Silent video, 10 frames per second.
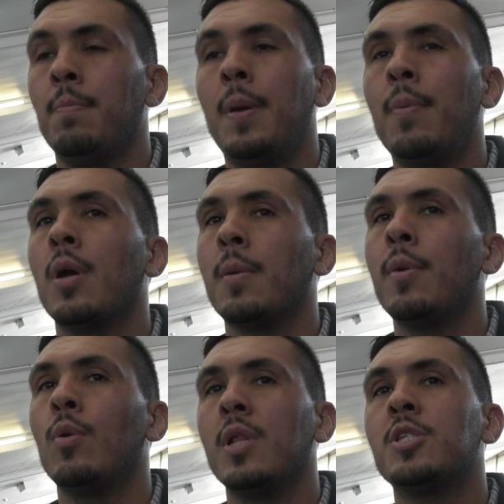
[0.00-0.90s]
people are going to
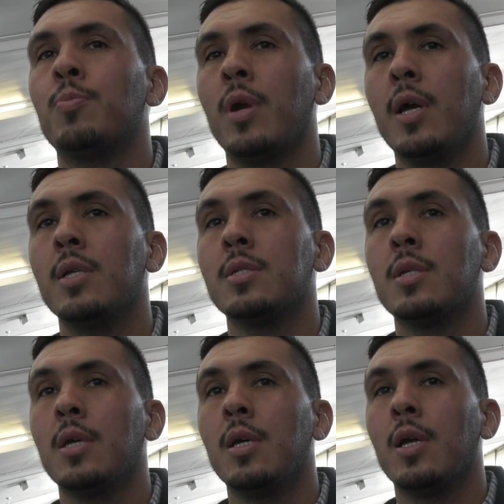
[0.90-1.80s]
be really surprised.
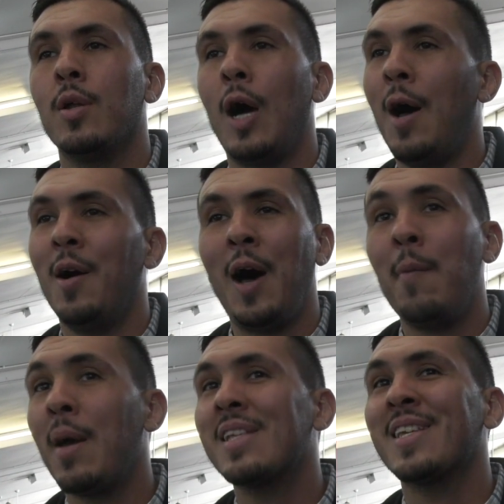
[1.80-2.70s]
You know,
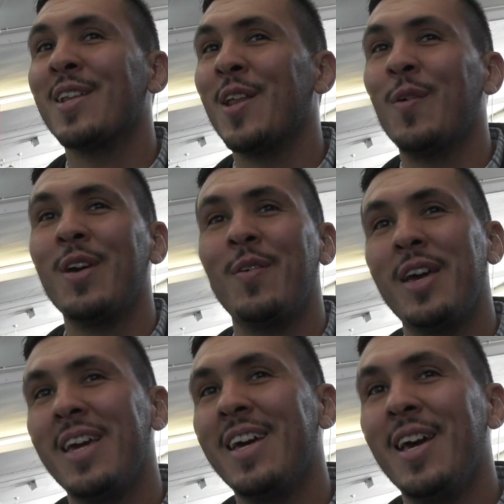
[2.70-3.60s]
I'm Mexican, you know,
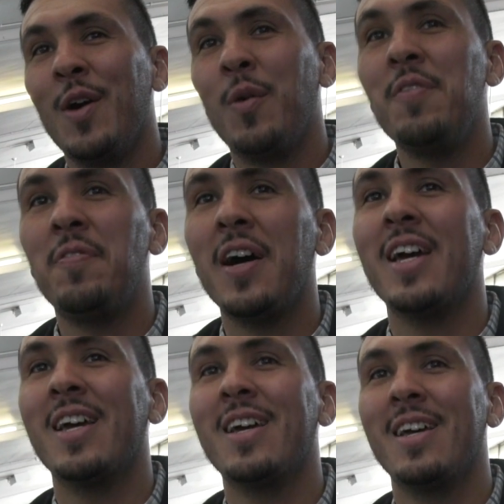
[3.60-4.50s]
we
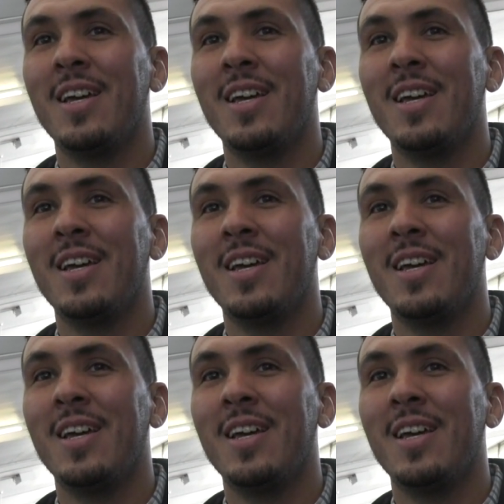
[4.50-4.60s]
fight.